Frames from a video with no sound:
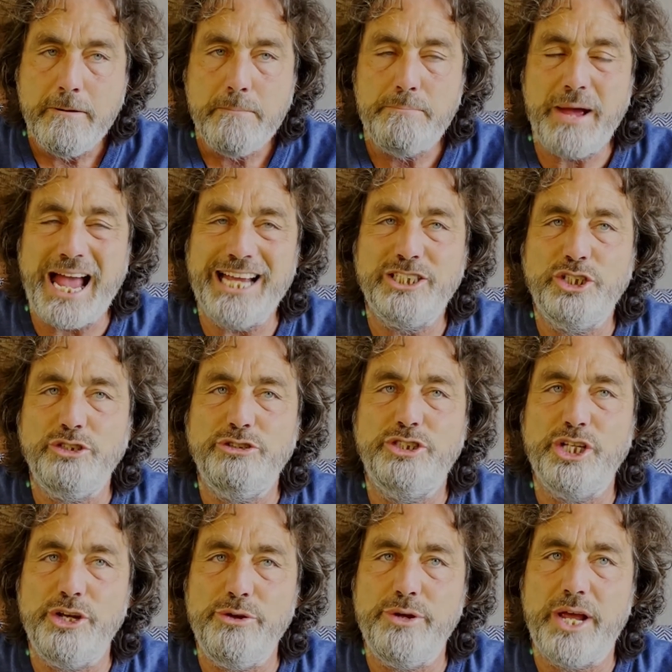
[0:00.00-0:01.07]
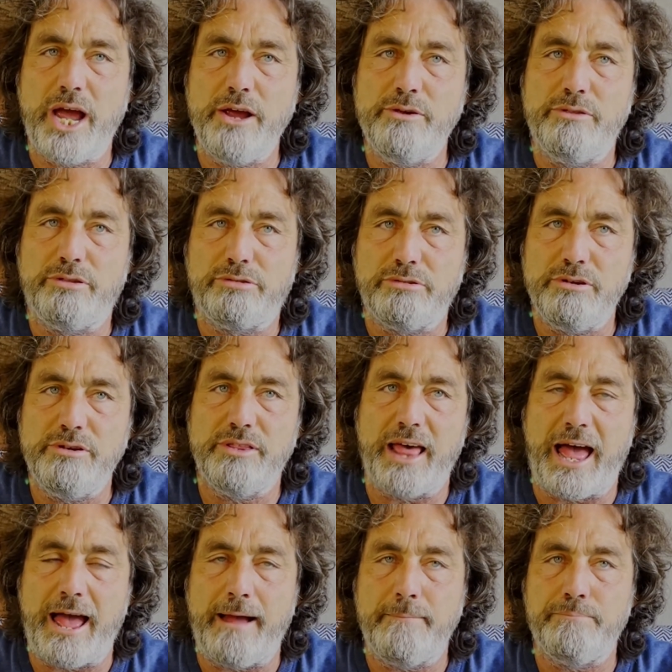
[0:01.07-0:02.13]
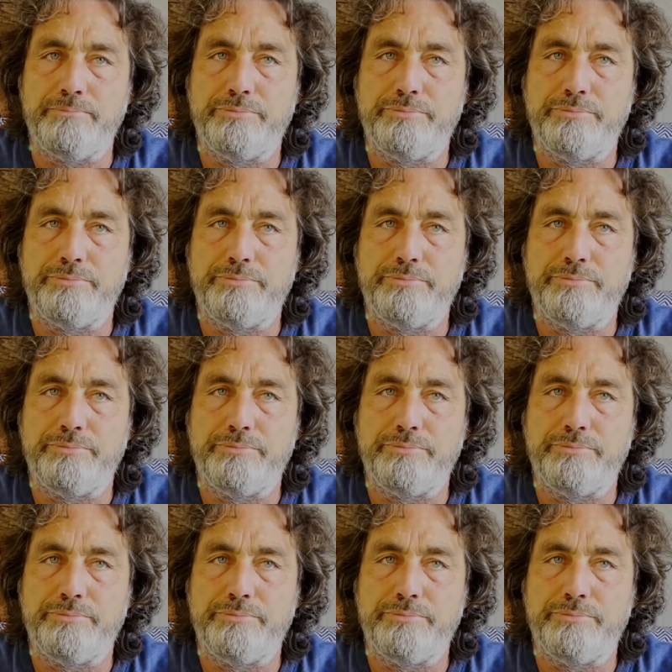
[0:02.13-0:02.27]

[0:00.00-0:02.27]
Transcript: But as you do go through that,